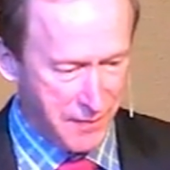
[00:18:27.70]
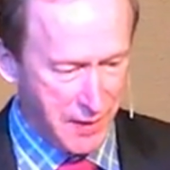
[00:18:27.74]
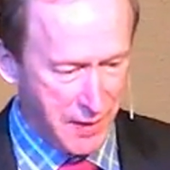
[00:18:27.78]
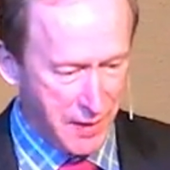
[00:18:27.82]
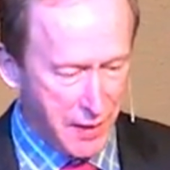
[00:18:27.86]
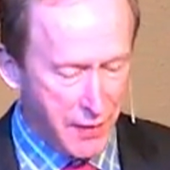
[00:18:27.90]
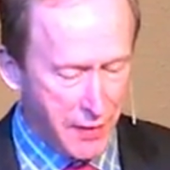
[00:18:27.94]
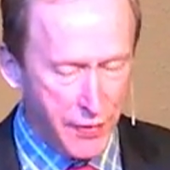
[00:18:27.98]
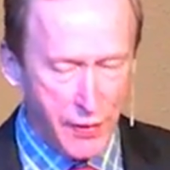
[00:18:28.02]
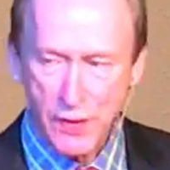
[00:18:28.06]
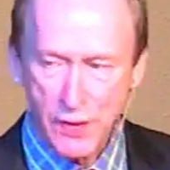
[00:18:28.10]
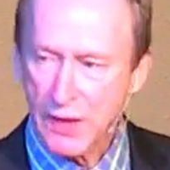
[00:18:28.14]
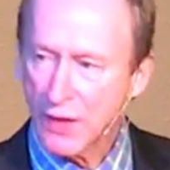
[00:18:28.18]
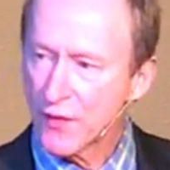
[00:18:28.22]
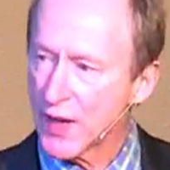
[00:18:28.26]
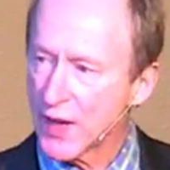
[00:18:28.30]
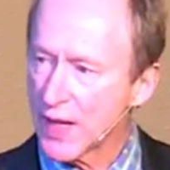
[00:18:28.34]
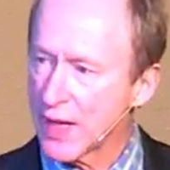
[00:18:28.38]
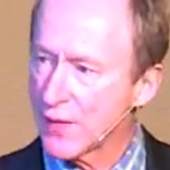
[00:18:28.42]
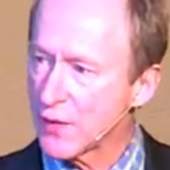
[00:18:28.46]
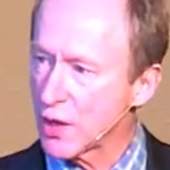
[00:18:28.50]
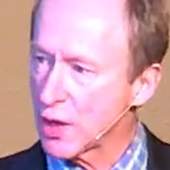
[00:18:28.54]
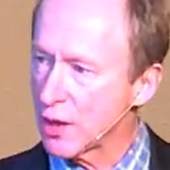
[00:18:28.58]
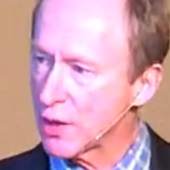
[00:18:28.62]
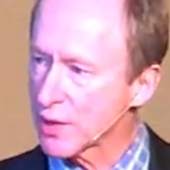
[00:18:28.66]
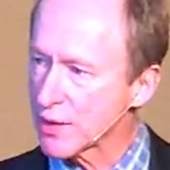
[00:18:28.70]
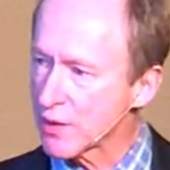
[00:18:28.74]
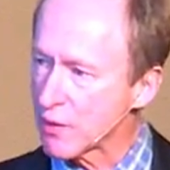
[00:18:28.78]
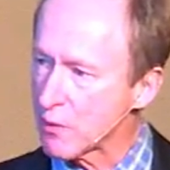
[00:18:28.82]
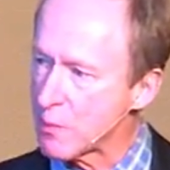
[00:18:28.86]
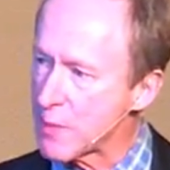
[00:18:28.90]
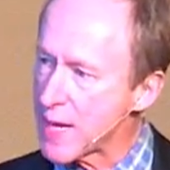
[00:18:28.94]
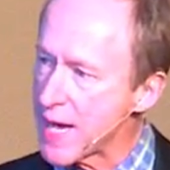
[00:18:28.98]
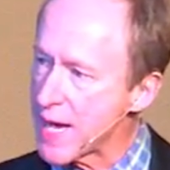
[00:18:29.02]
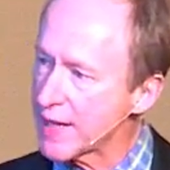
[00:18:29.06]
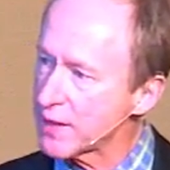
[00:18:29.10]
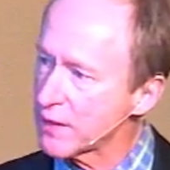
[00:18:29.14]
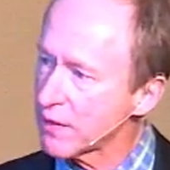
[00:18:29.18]
35 years of
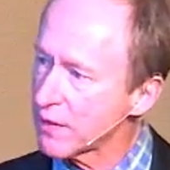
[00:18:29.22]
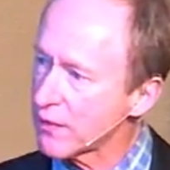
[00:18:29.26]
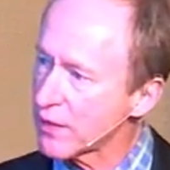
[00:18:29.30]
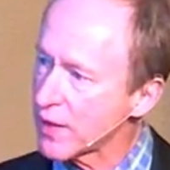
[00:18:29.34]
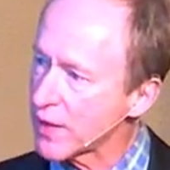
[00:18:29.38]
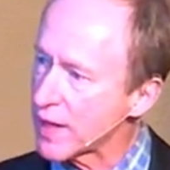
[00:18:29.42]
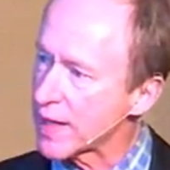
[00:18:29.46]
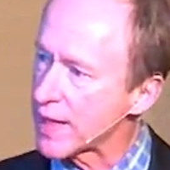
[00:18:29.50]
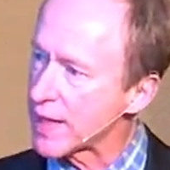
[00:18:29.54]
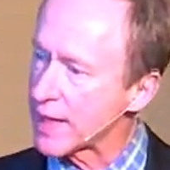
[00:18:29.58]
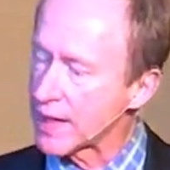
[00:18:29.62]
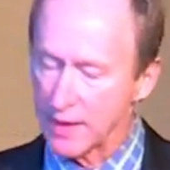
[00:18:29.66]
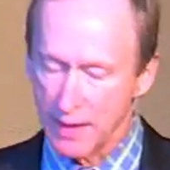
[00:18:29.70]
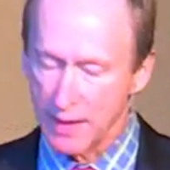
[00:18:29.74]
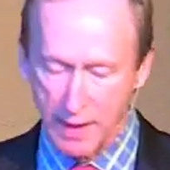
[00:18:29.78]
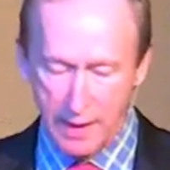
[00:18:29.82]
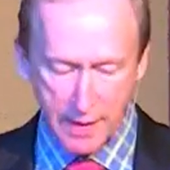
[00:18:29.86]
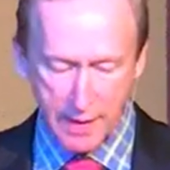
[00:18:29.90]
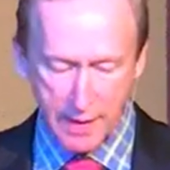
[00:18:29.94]
magnifying the